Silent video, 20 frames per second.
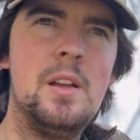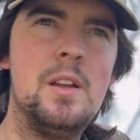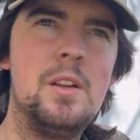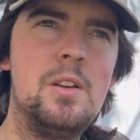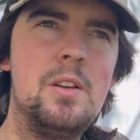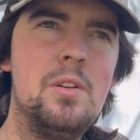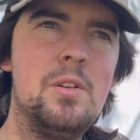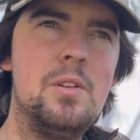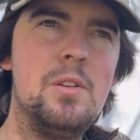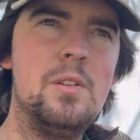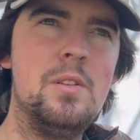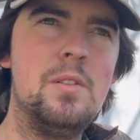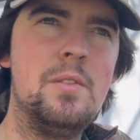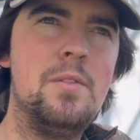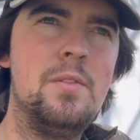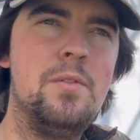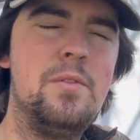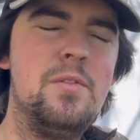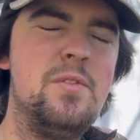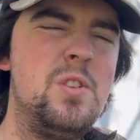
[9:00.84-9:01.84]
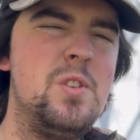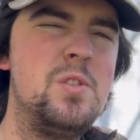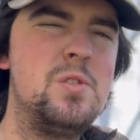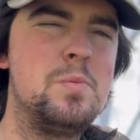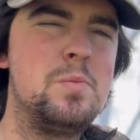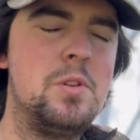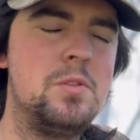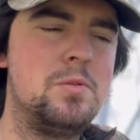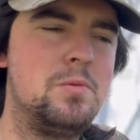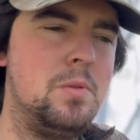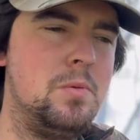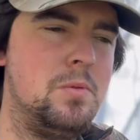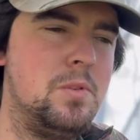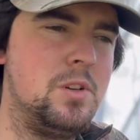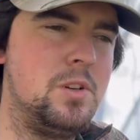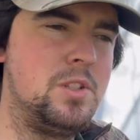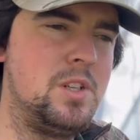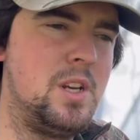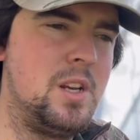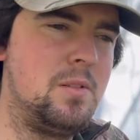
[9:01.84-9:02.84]
Got a few spots we want
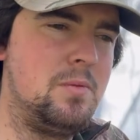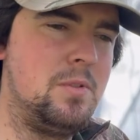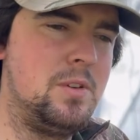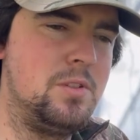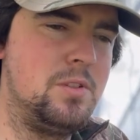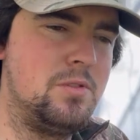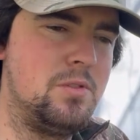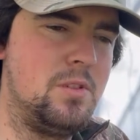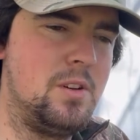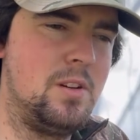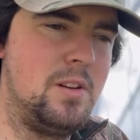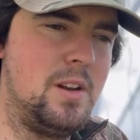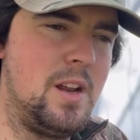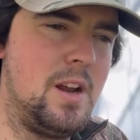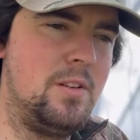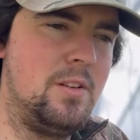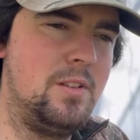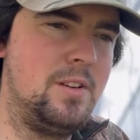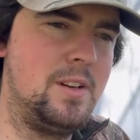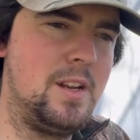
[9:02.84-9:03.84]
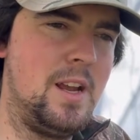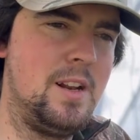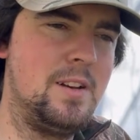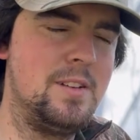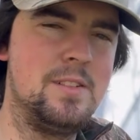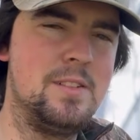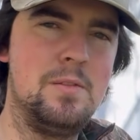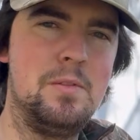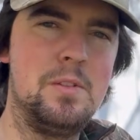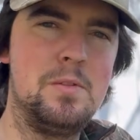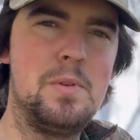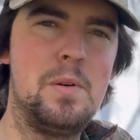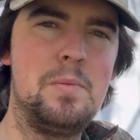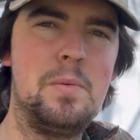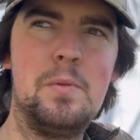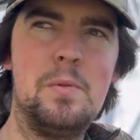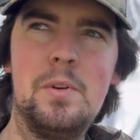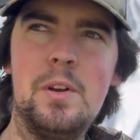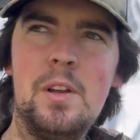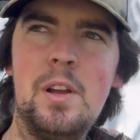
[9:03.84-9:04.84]
to check. We're just trying to narrow it down to see which one we
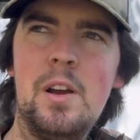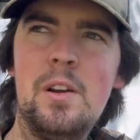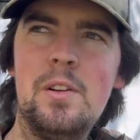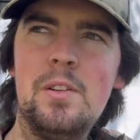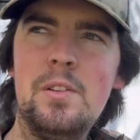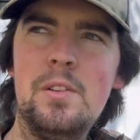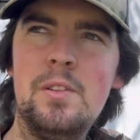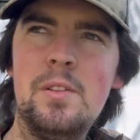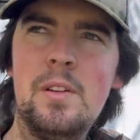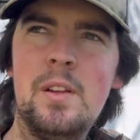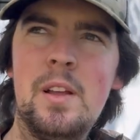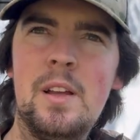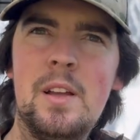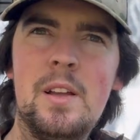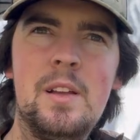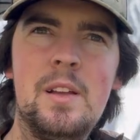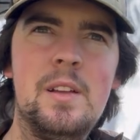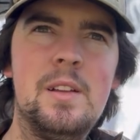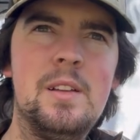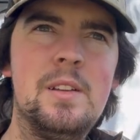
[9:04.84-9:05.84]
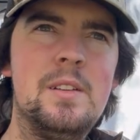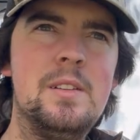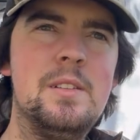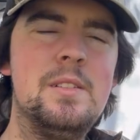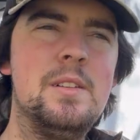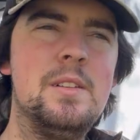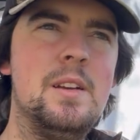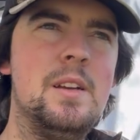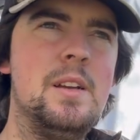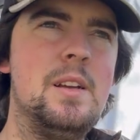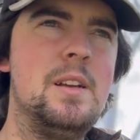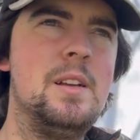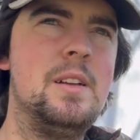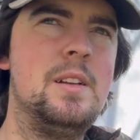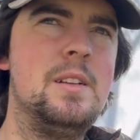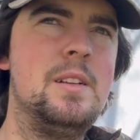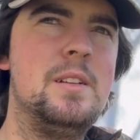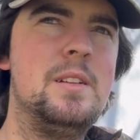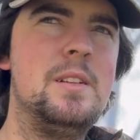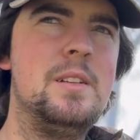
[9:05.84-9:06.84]
want to go to. So
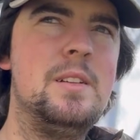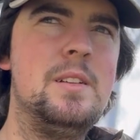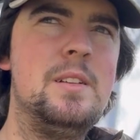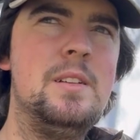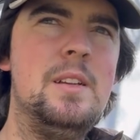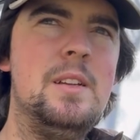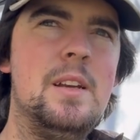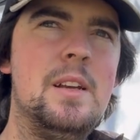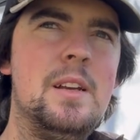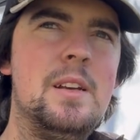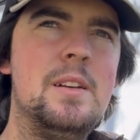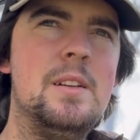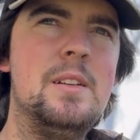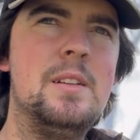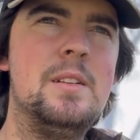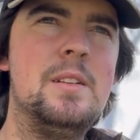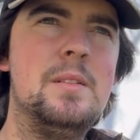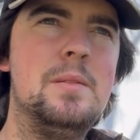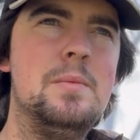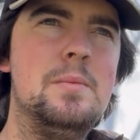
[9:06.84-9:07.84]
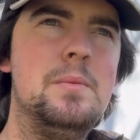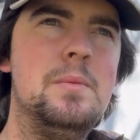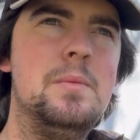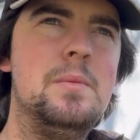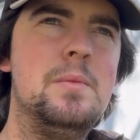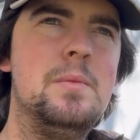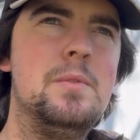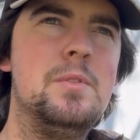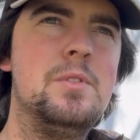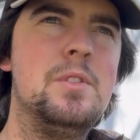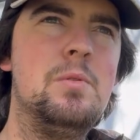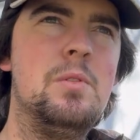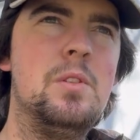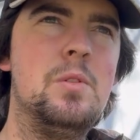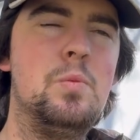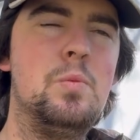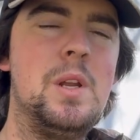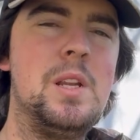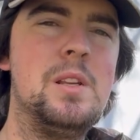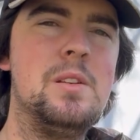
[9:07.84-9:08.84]
yeah, see what the
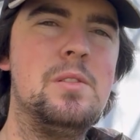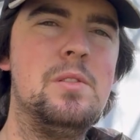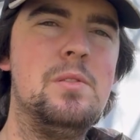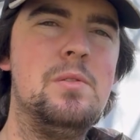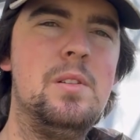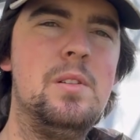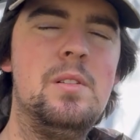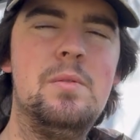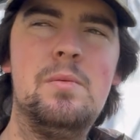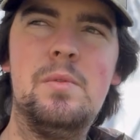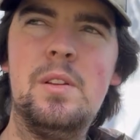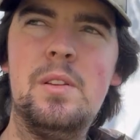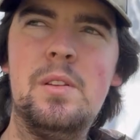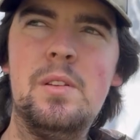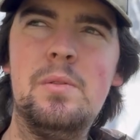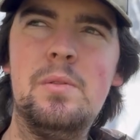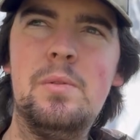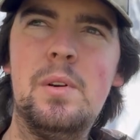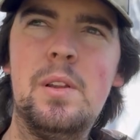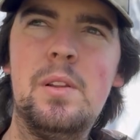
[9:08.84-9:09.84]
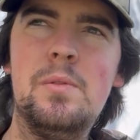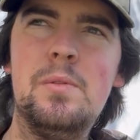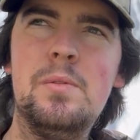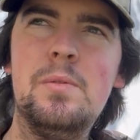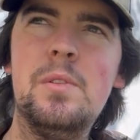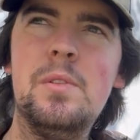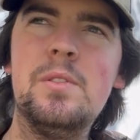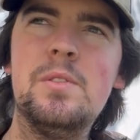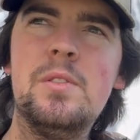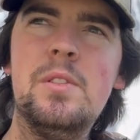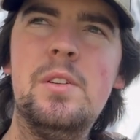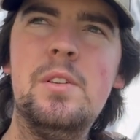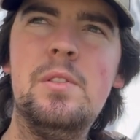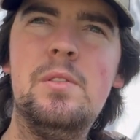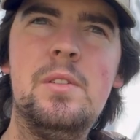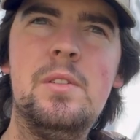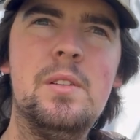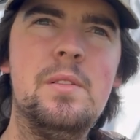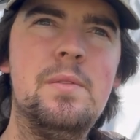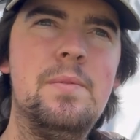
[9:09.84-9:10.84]
wind's doing and what the weather wants to do,
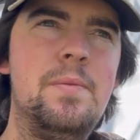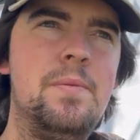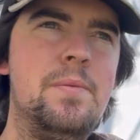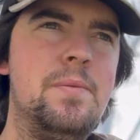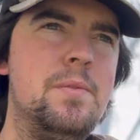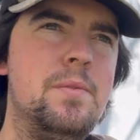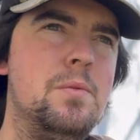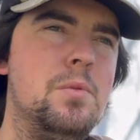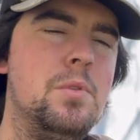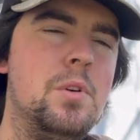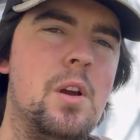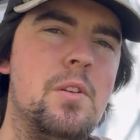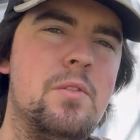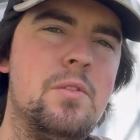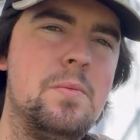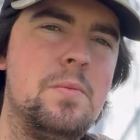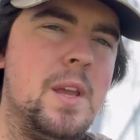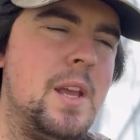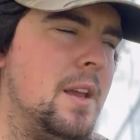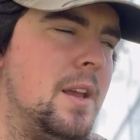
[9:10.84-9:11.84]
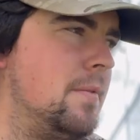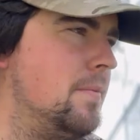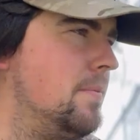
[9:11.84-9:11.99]
and we'll go from there.